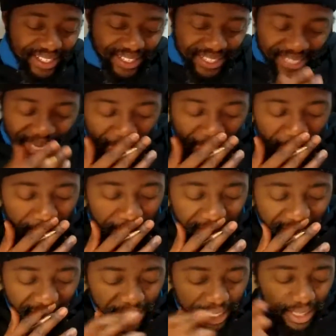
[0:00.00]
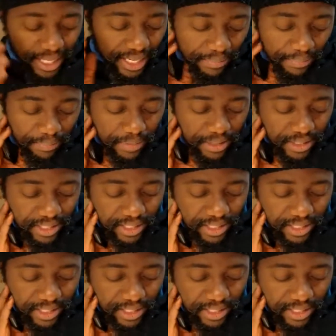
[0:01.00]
saying that, Miss